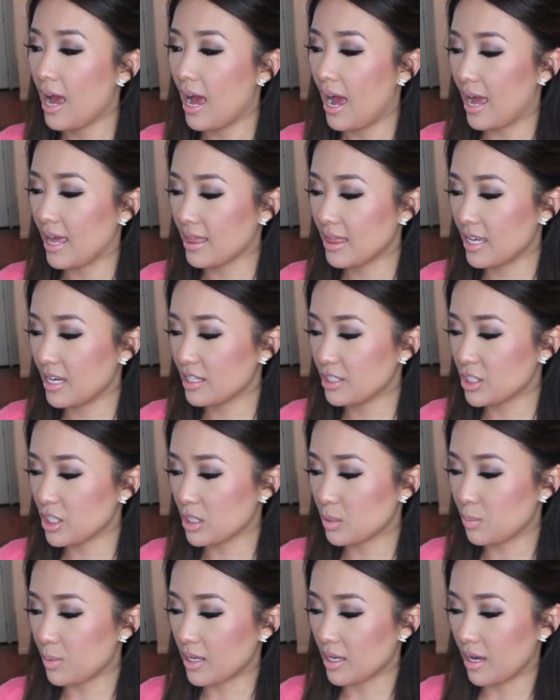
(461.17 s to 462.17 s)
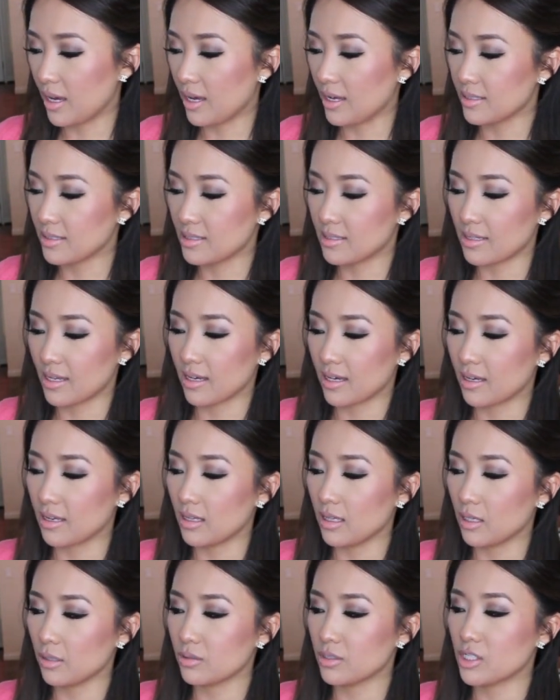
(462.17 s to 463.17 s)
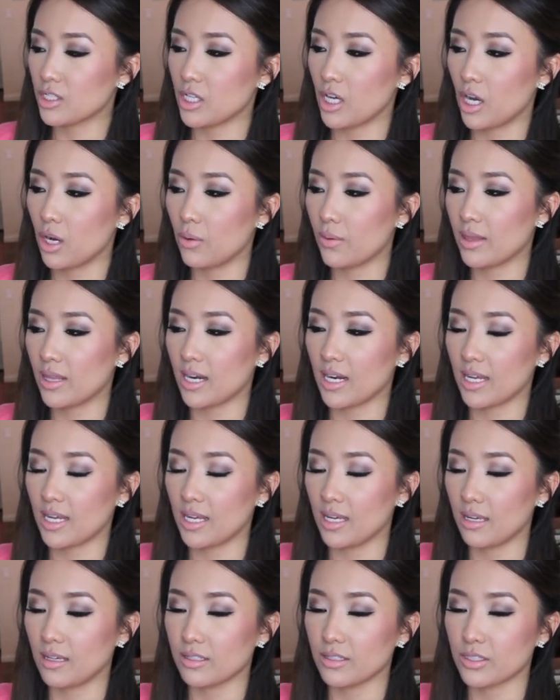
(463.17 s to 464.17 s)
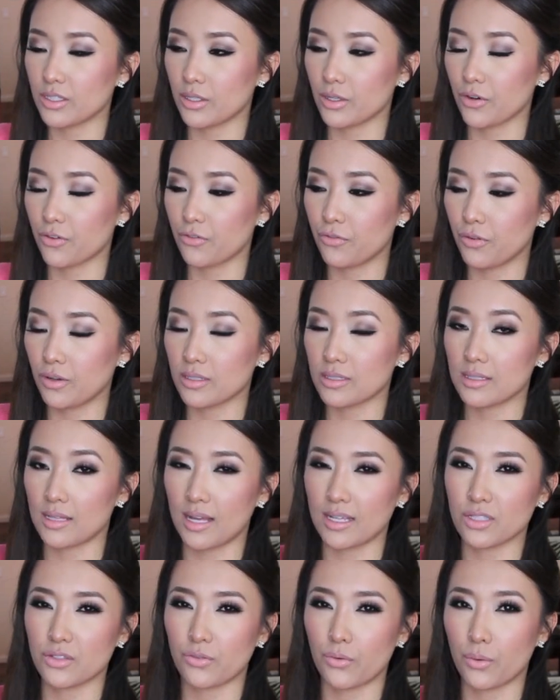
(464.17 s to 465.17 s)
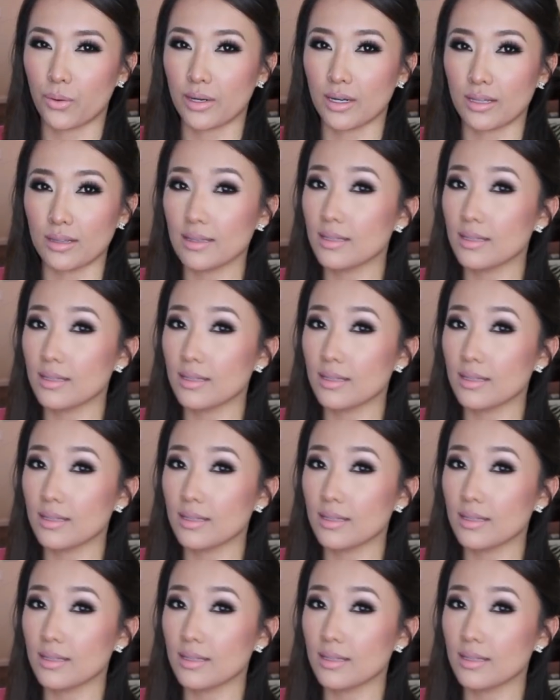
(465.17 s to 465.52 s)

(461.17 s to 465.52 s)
I think just because it's like a closed toe and then a heel so your foot slides forward a